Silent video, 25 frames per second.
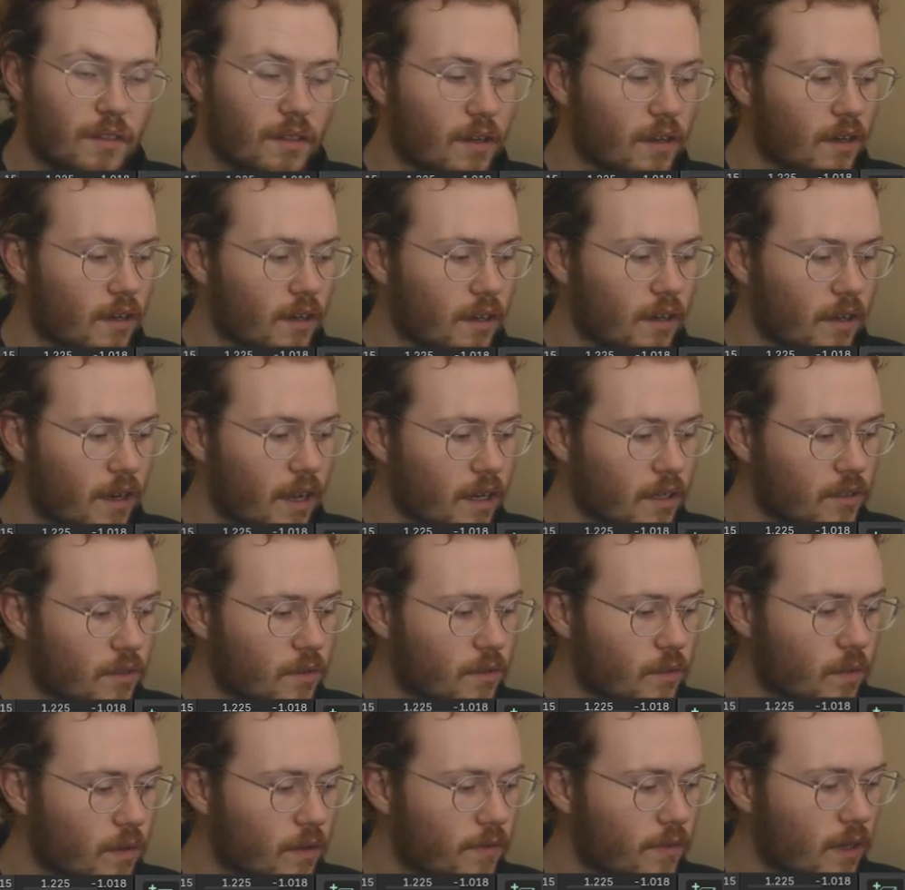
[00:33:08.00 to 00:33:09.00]
Next,
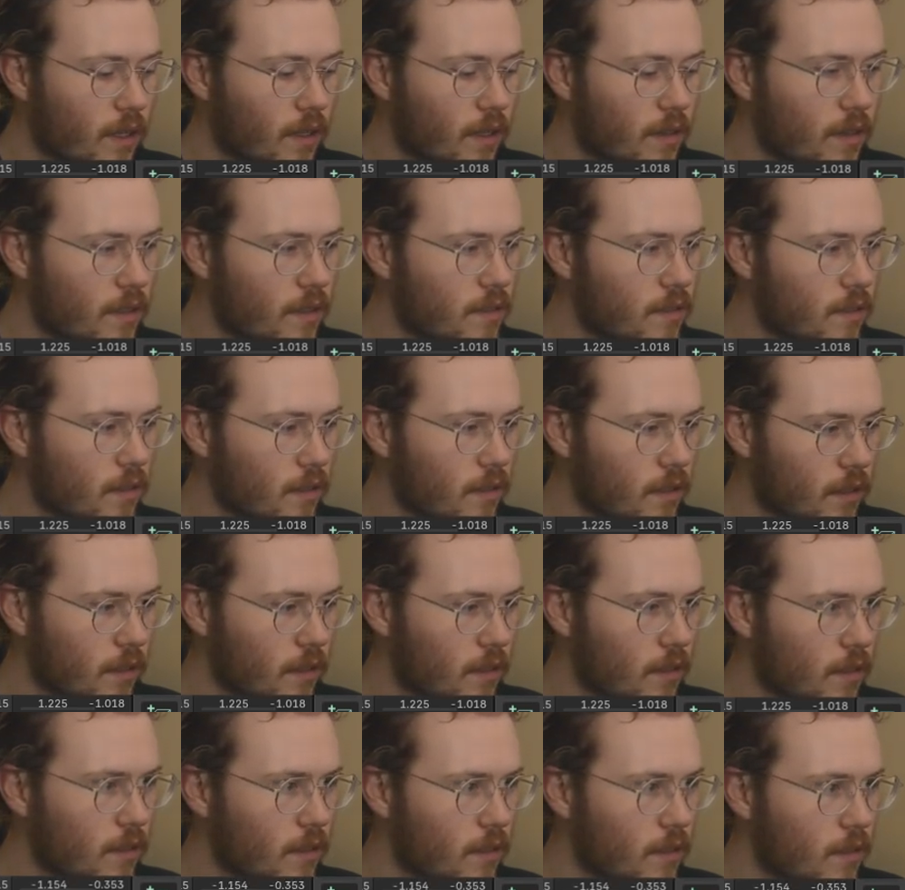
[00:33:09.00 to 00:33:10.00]
we've got this
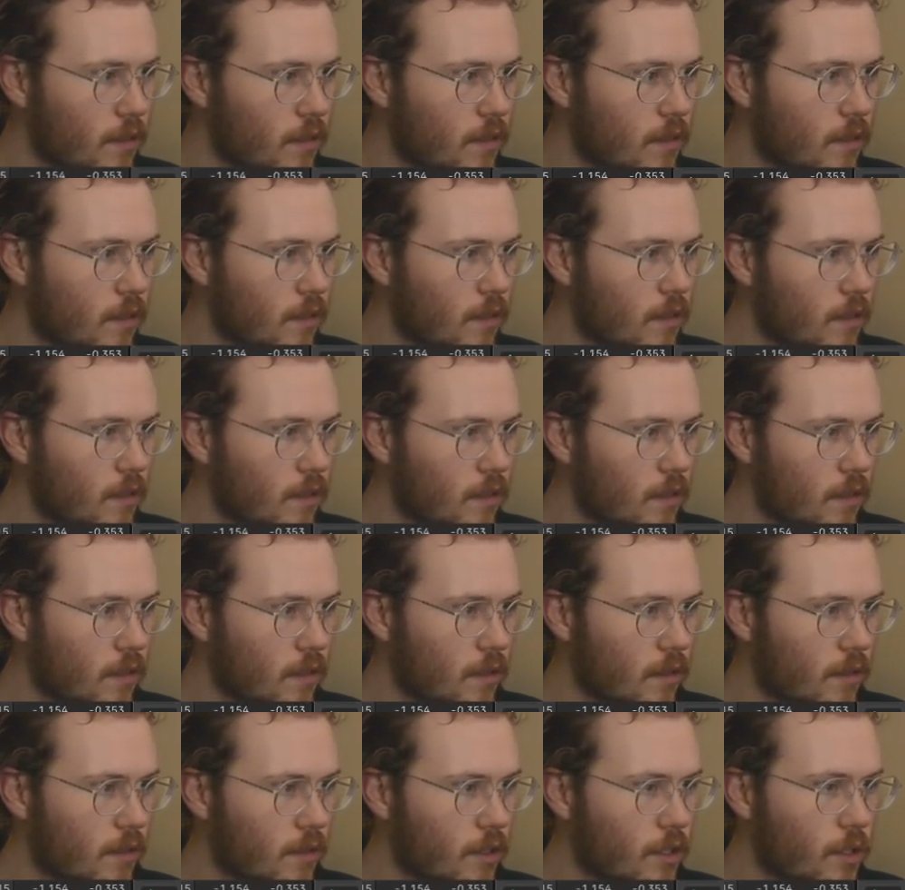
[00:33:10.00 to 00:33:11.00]
little
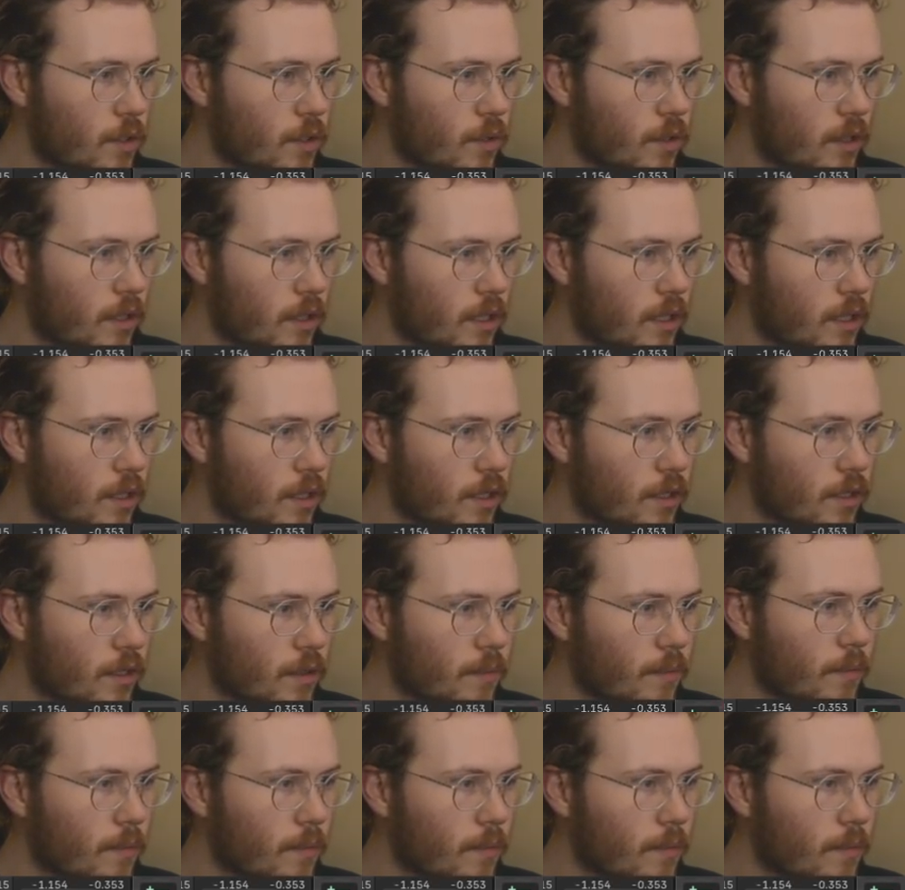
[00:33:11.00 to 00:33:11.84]
unit here.